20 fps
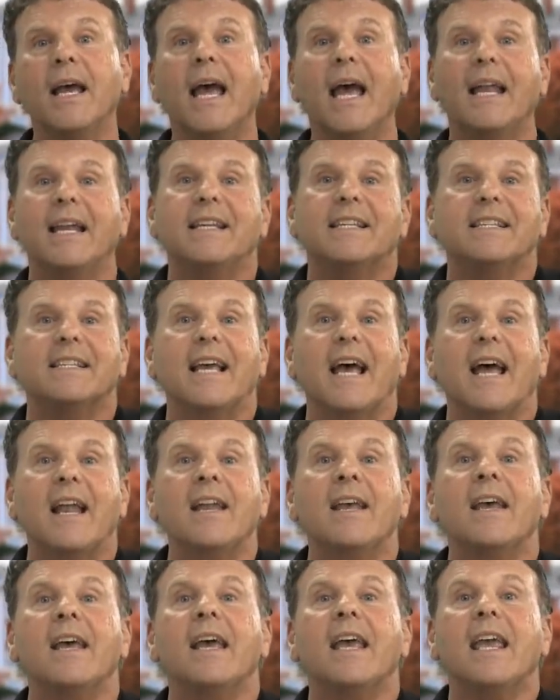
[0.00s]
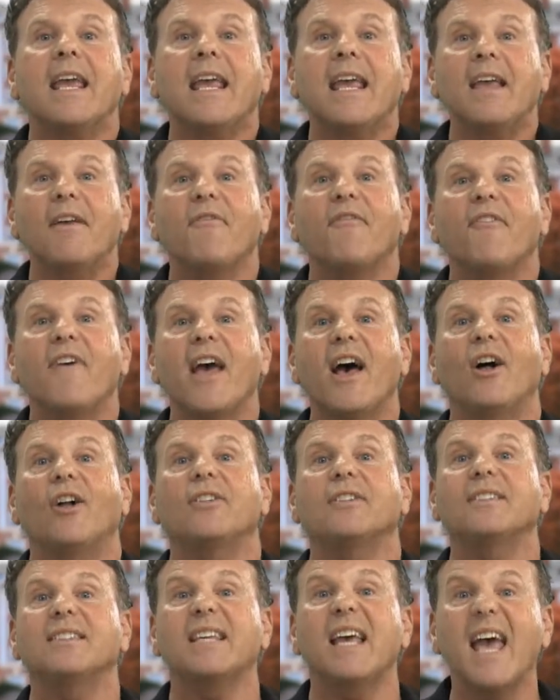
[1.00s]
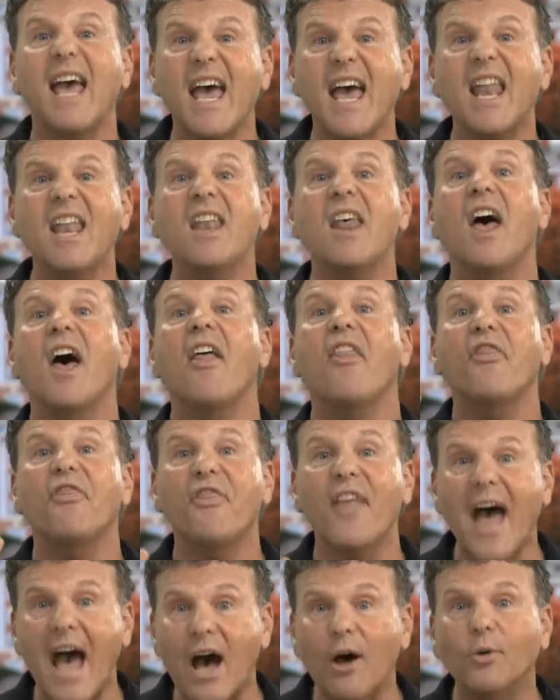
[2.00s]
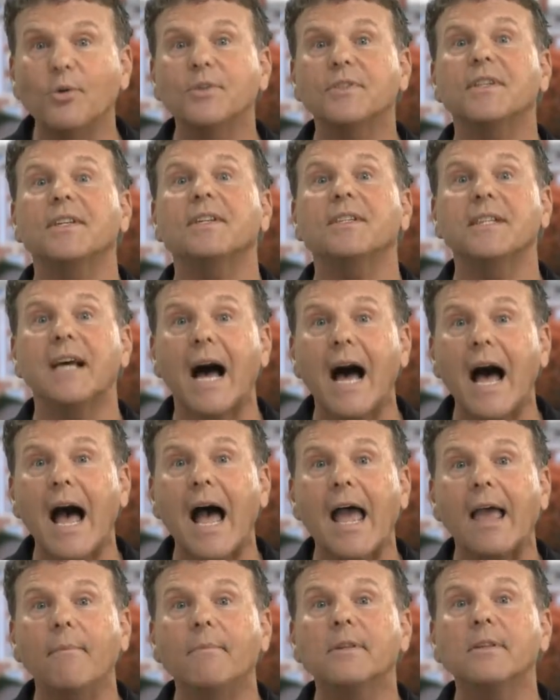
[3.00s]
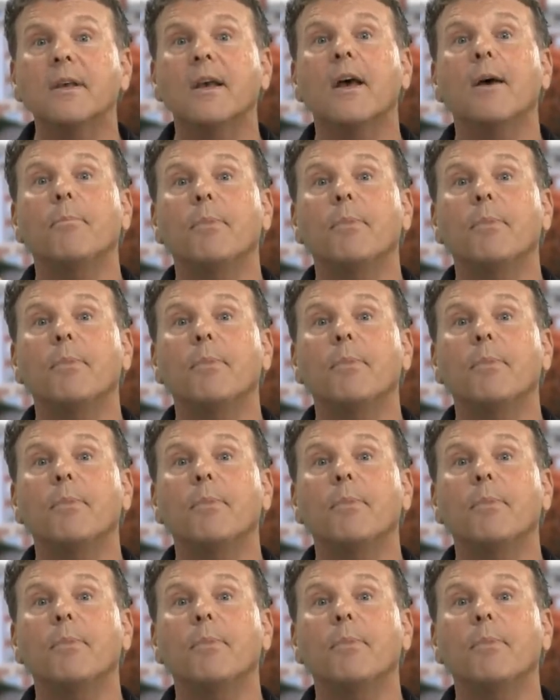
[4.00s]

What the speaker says: And he said he failed 10,000 times